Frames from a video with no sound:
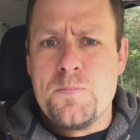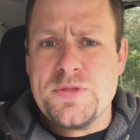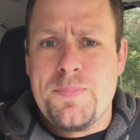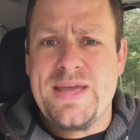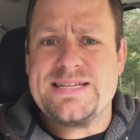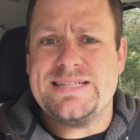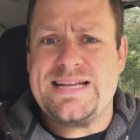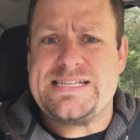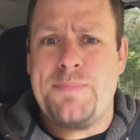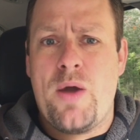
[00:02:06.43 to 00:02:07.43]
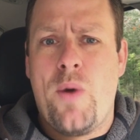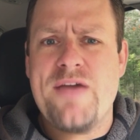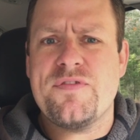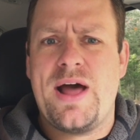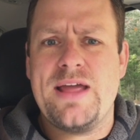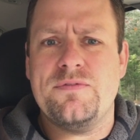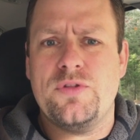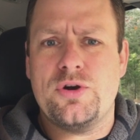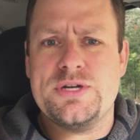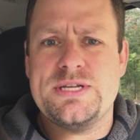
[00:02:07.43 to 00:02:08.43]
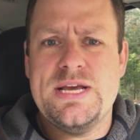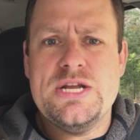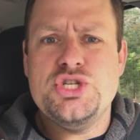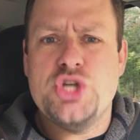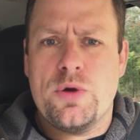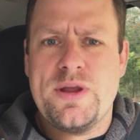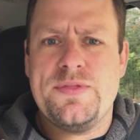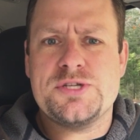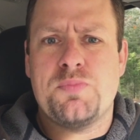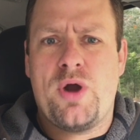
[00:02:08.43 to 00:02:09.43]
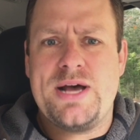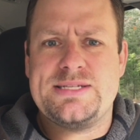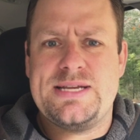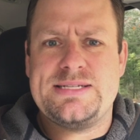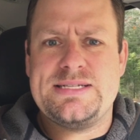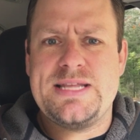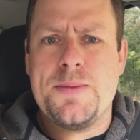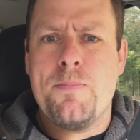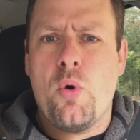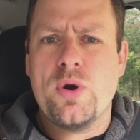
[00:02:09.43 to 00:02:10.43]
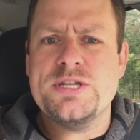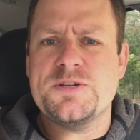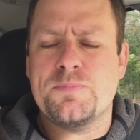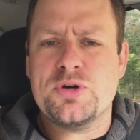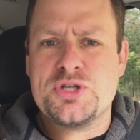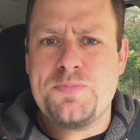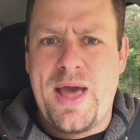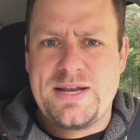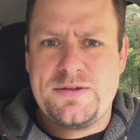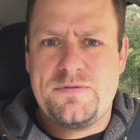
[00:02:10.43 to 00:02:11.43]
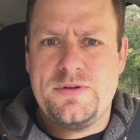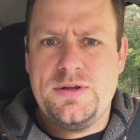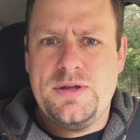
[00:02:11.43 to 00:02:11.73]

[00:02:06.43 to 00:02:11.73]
But the biggest lesson my wife and I have learned during this process is the importance of perspective.